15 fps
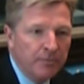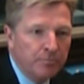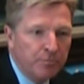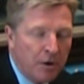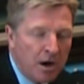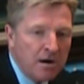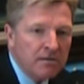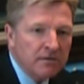
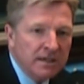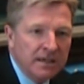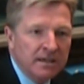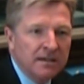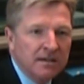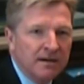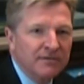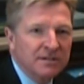Borrowing
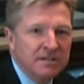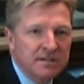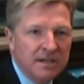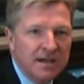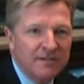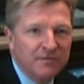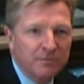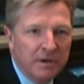in and of
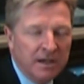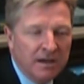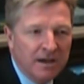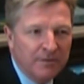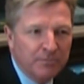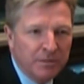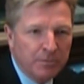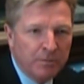itself may
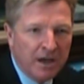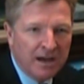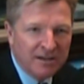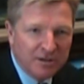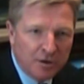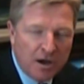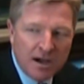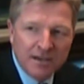not be
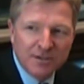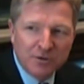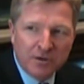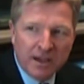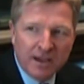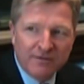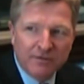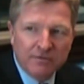bad as long as
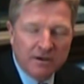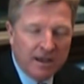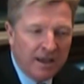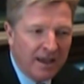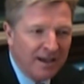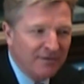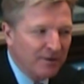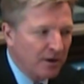you
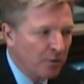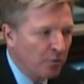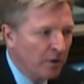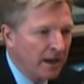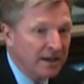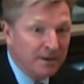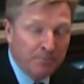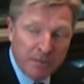have a
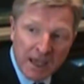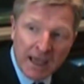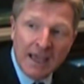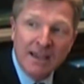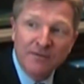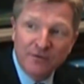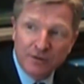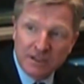way to
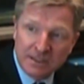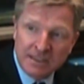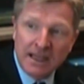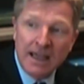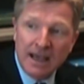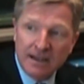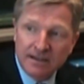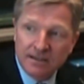pay for the
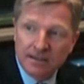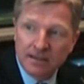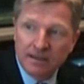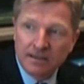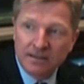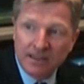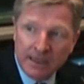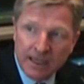debt,
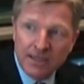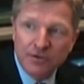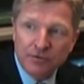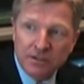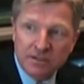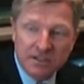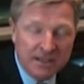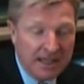the
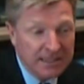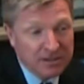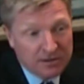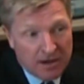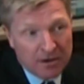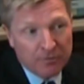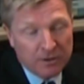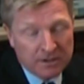interest, and
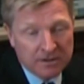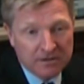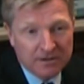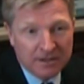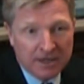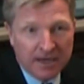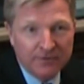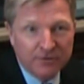that's not what
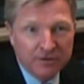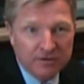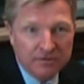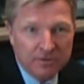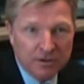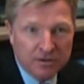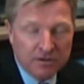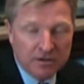the
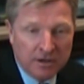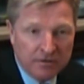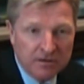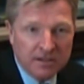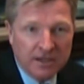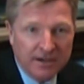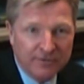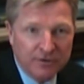
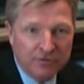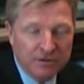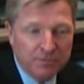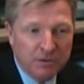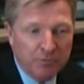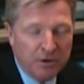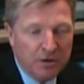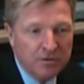current governor
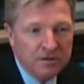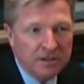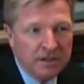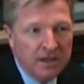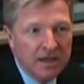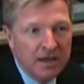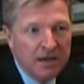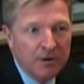is proposing.